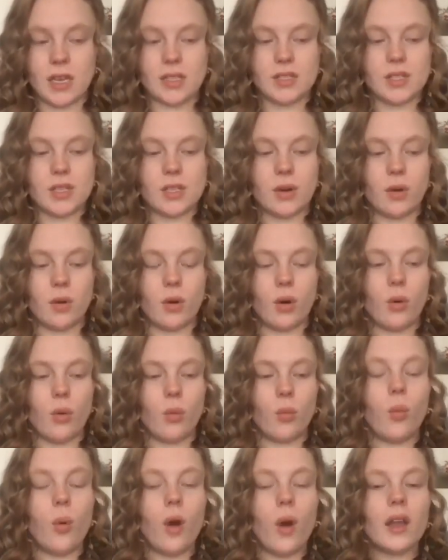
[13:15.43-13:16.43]
And so
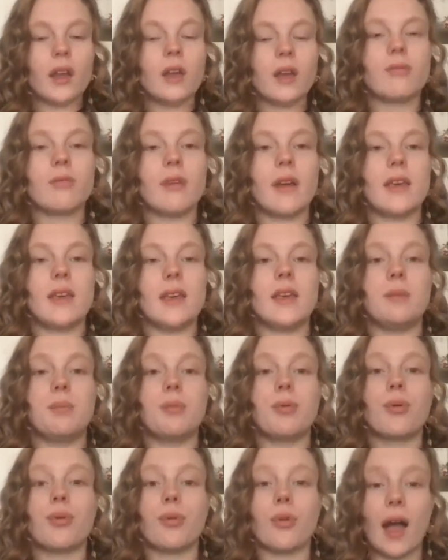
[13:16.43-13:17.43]
what a Reiki
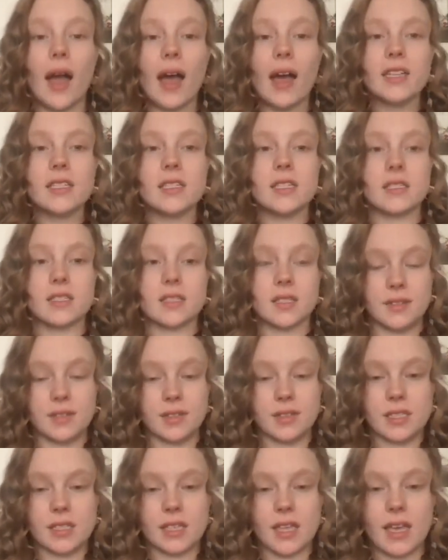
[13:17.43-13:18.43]
practice
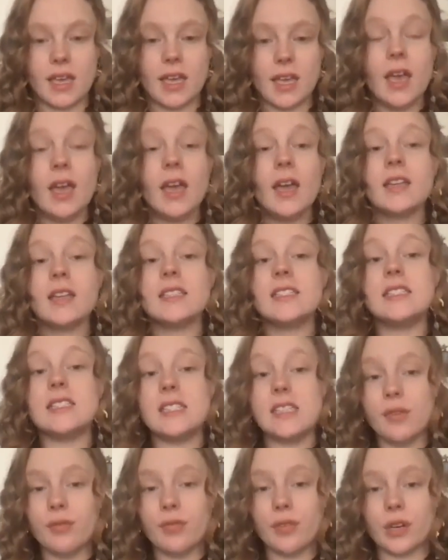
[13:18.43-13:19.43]
looks like
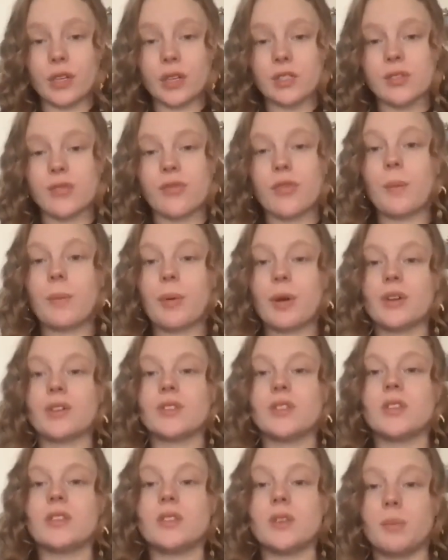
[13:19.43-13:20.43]
differs from
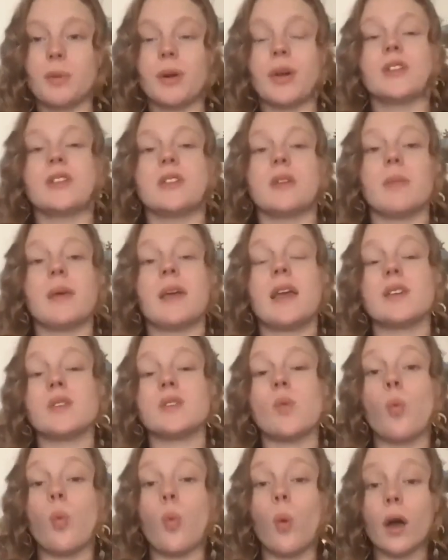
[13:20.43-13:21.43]
person to person
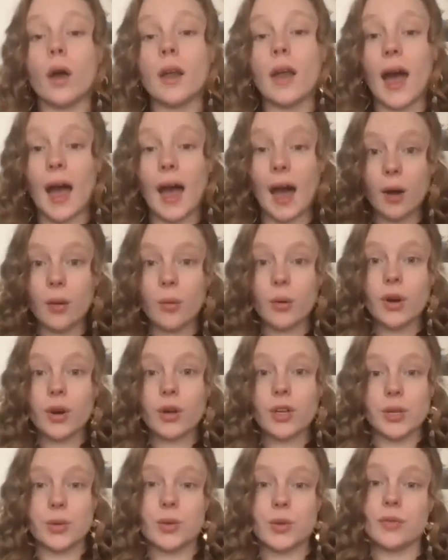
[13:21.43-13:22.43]
because what our
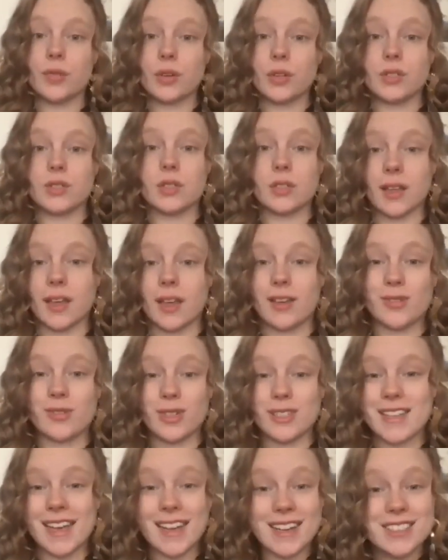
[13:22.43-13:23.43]
universal life
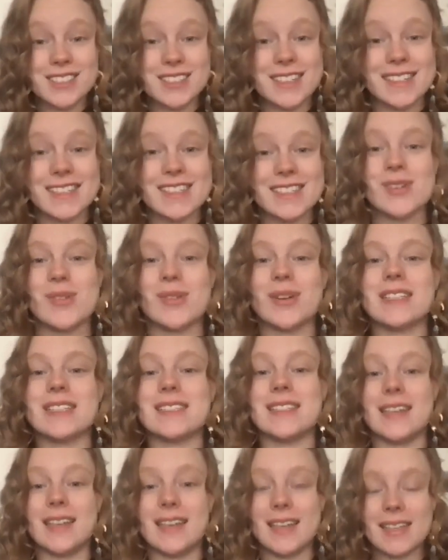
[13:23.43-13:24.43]
force energy is going
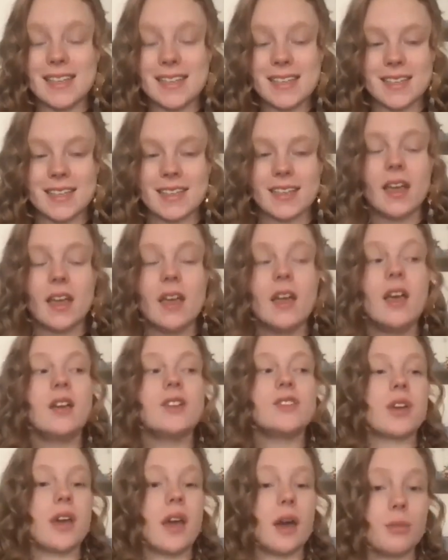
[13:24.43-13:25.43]
to need
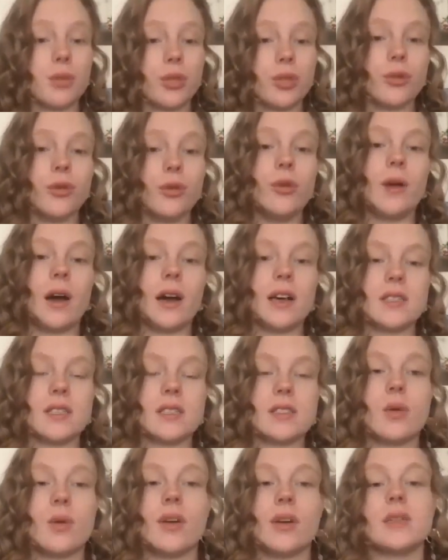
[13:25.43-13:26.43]
to come through us
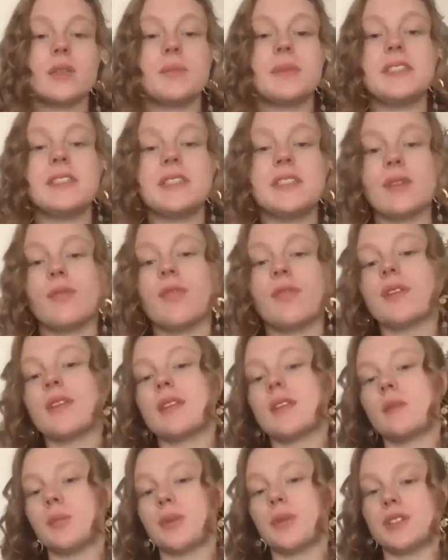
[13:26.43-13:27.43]
is going to be different
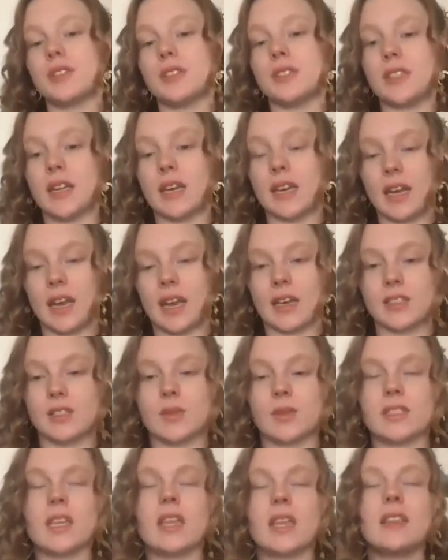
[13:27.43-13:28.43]
than the person sitting next
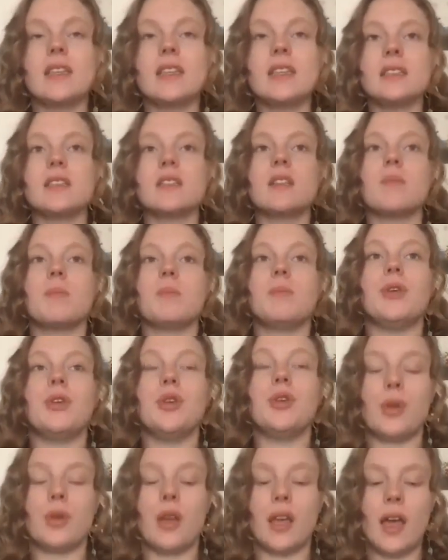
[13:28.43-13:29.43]
to us. And this is the
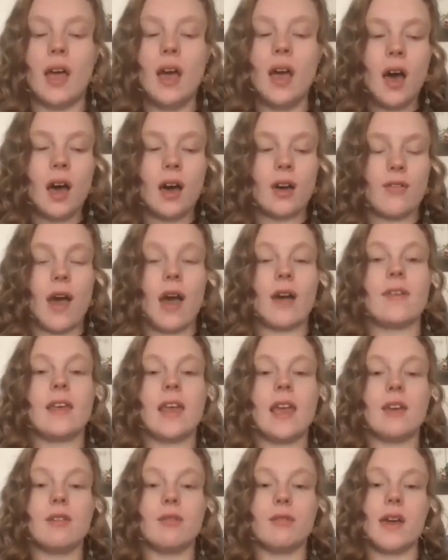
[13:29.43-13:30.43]
beauty of
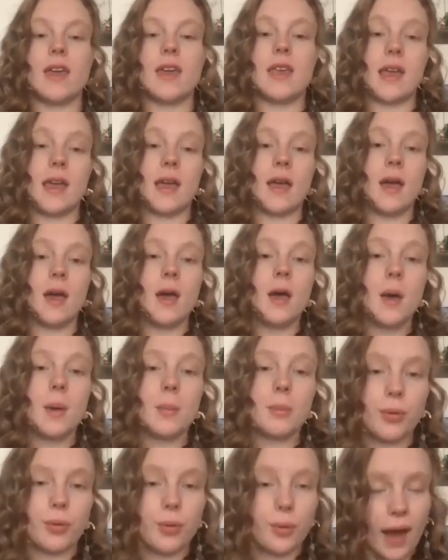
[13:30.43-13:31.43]
having a Reiki
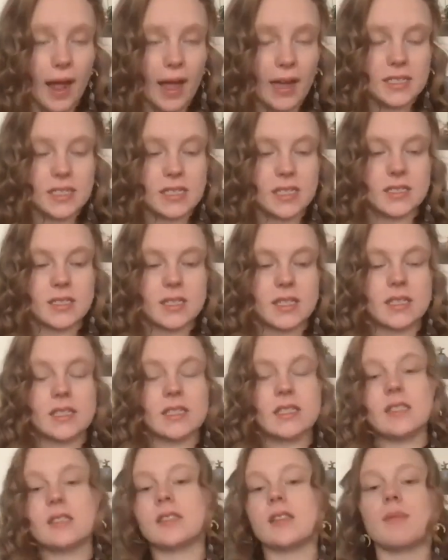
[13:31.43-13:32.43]
practice and
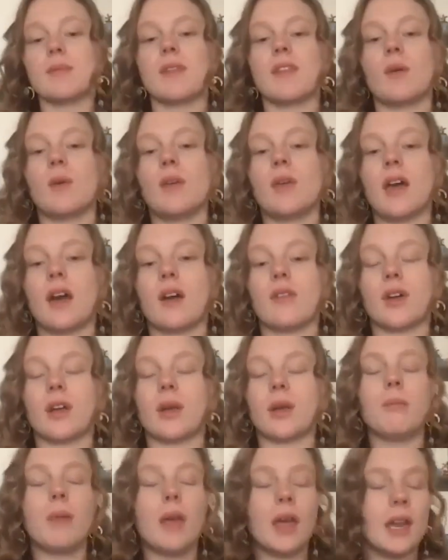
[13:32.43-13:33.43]
this is something that we cover
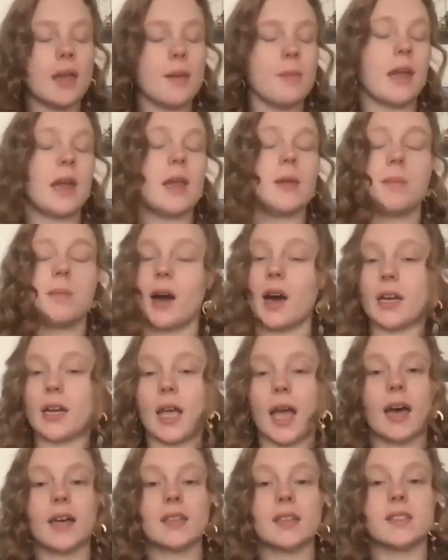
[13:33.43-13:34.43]
in many many
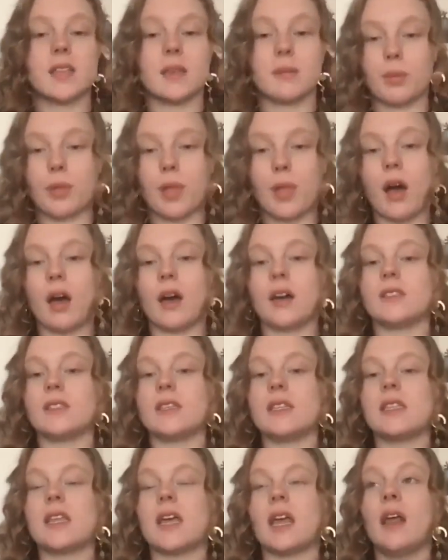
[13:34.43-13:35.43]
podcasts and
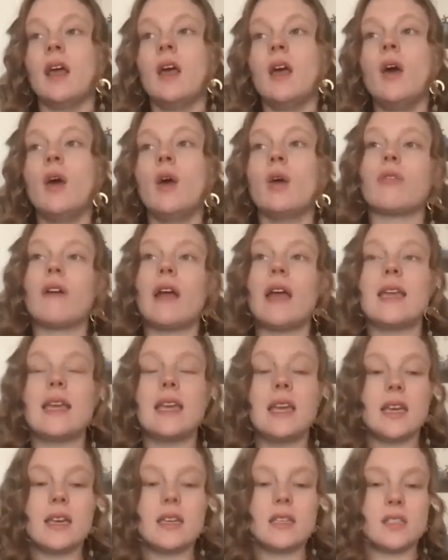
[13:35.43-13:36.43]
blogs is that
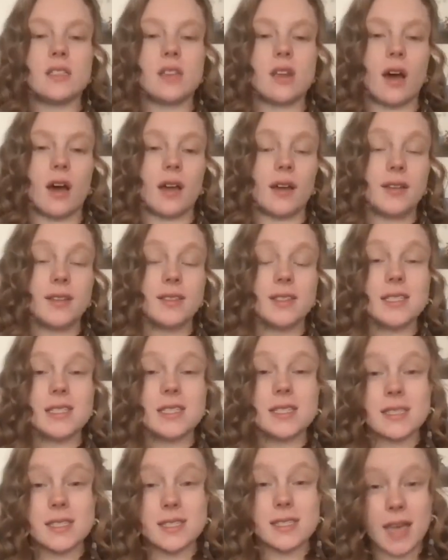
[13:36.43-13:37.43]
reiki is not
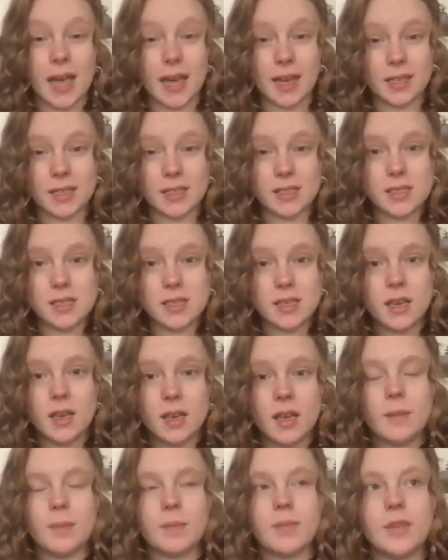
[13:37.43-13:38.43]
stagnant
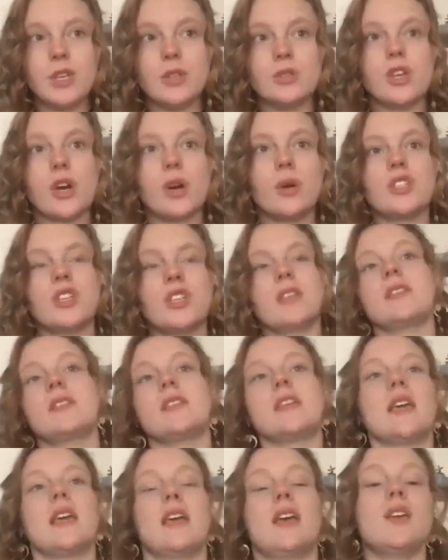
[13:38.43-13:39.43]
you don't
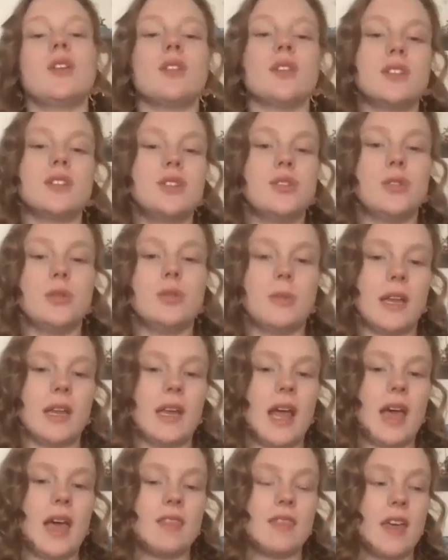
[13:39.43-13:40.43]
just get your attunement
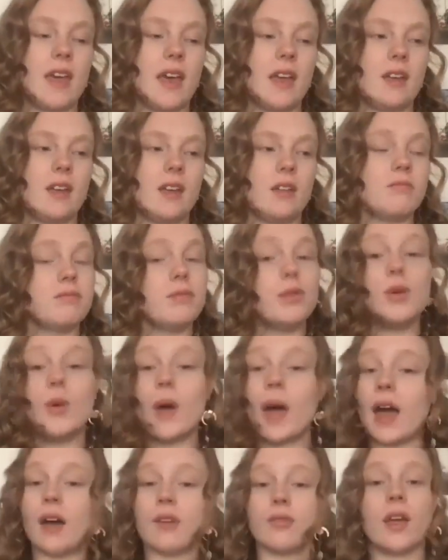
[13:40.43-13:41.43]
and then you
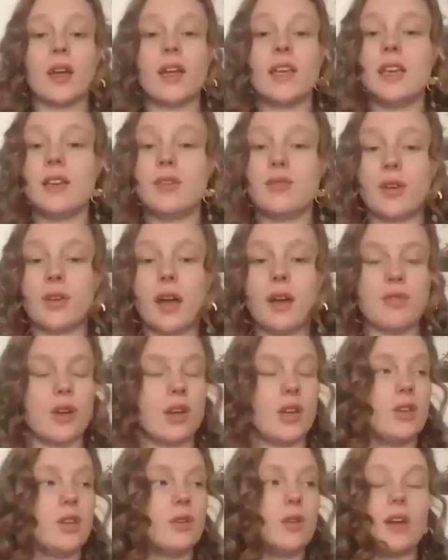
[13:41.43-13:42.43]
have reiki forever
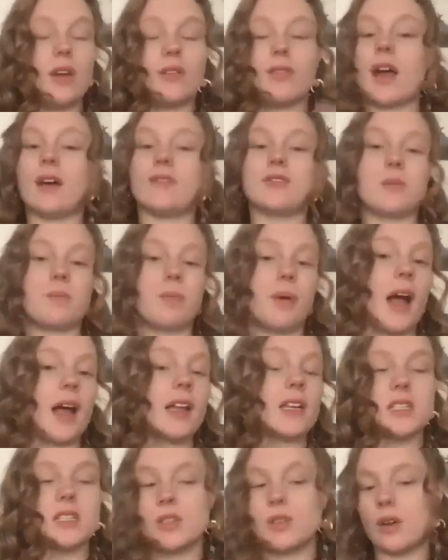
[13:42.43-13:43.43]
and you never have to
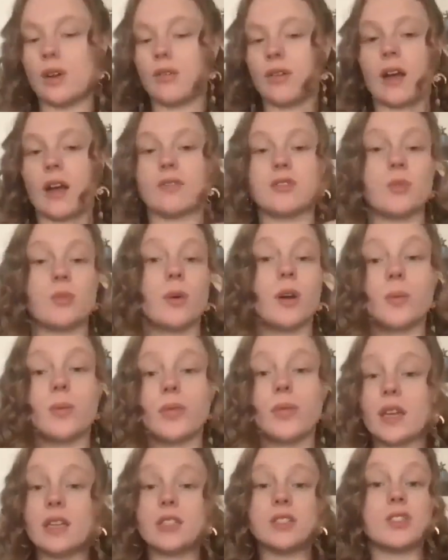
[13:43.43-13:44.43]
practice you never have to work
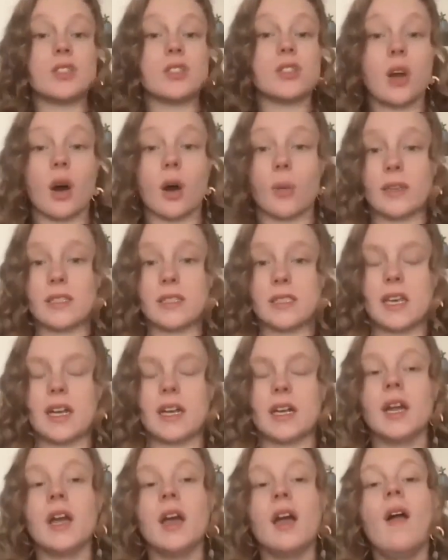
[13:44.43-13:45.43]
with it it's just always
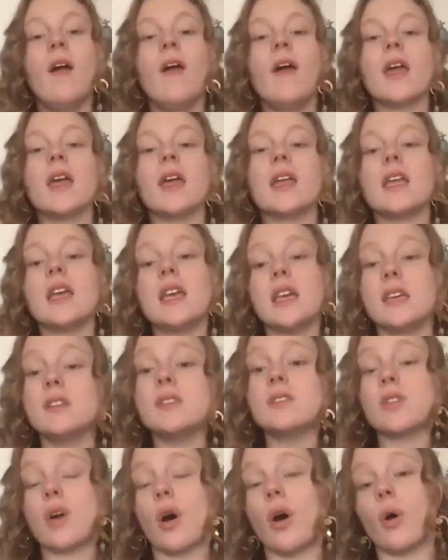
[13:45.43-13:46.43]
there it
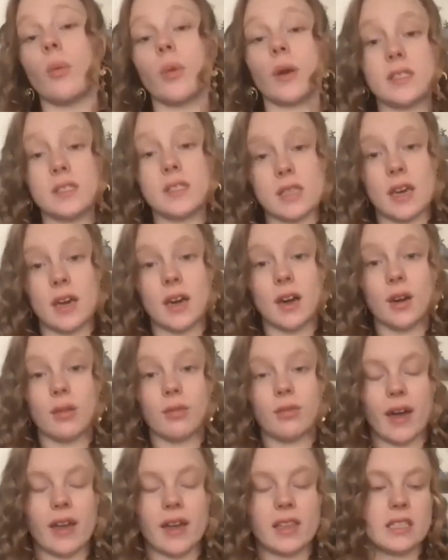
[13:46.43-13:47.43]
is always there
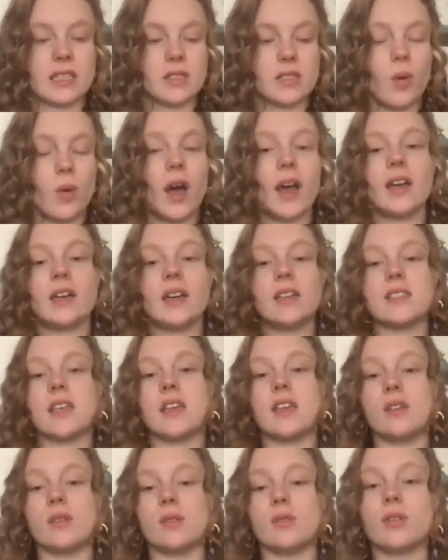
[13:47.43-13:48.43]
right that's why it is a
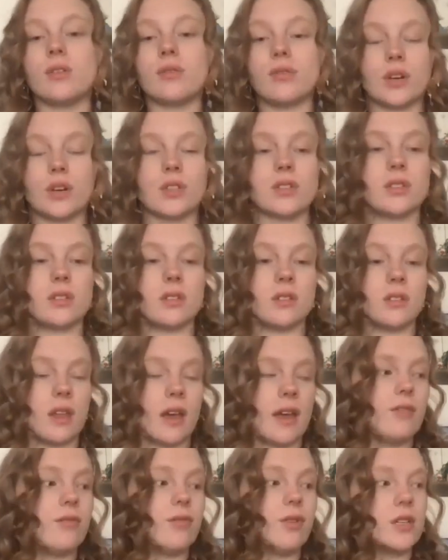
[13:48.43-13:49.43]
universal
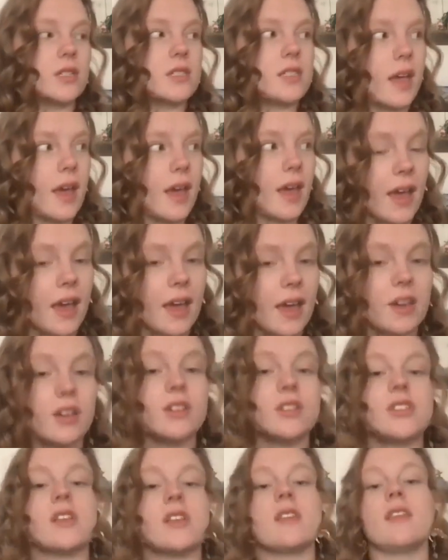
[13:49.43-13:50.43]
life force
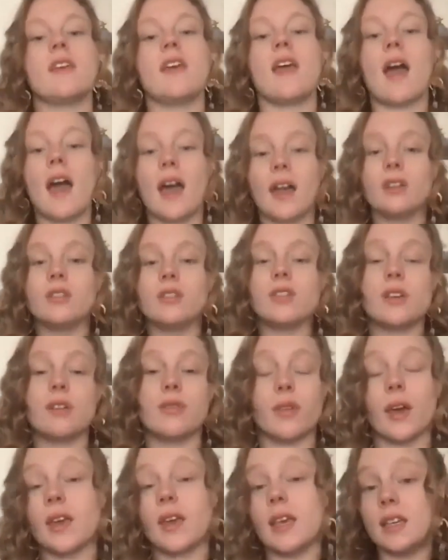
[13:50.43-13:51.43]
energy. The energy
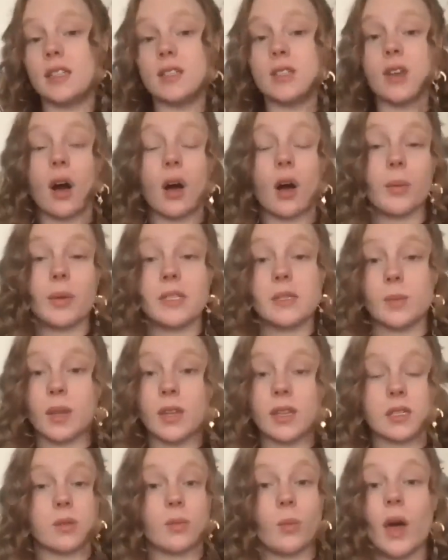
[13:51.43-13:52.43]
of Reiki is always with
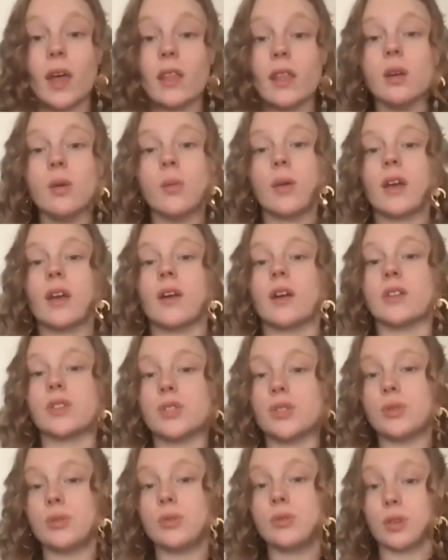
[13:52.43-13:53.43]
us, whether we are
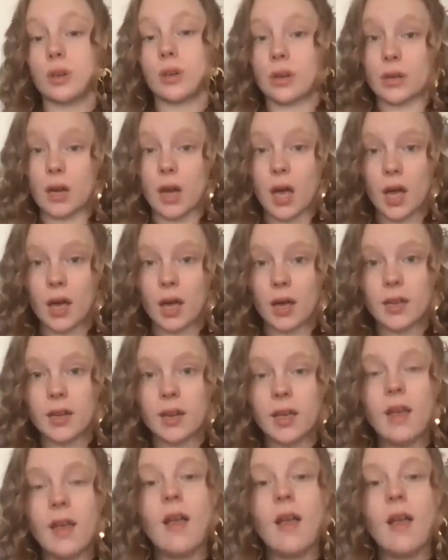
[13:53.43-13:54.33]
attuned or not.